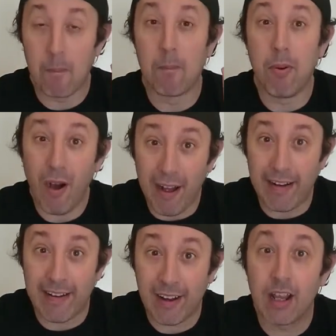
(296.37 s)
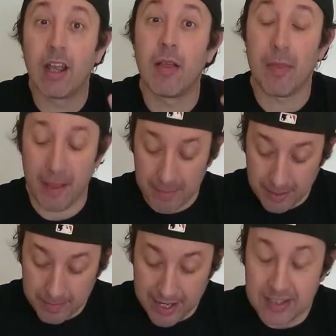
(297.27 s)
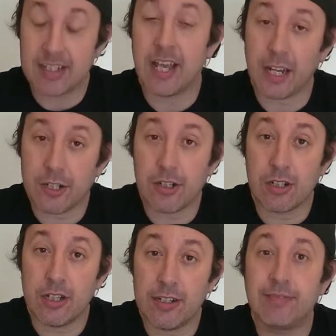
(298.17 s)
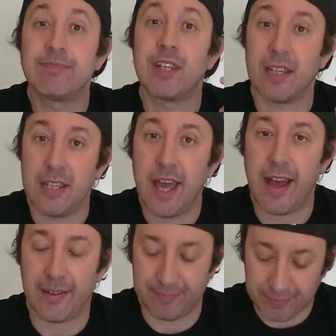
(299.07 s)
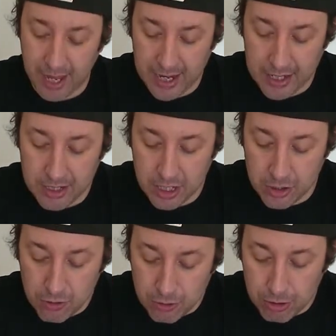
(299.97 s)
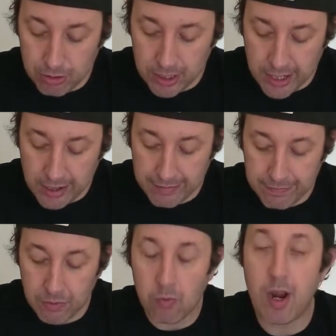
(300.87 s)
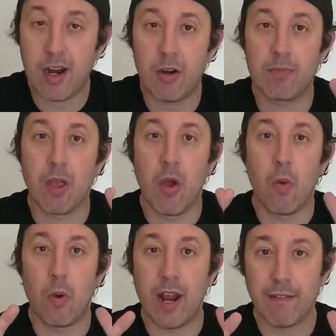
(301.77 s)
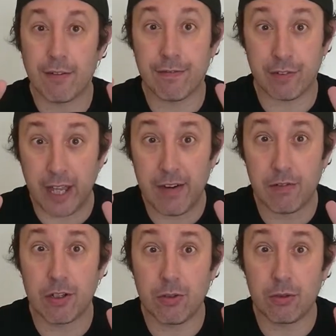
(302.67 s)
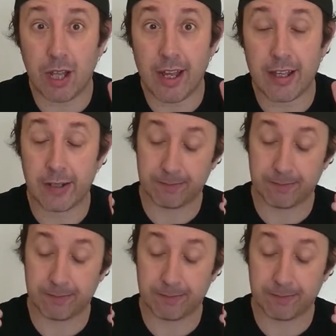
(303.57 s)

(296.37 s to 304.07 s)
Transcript: But is the texture good? Yeah. And is it neutral enough where whatever flavor you like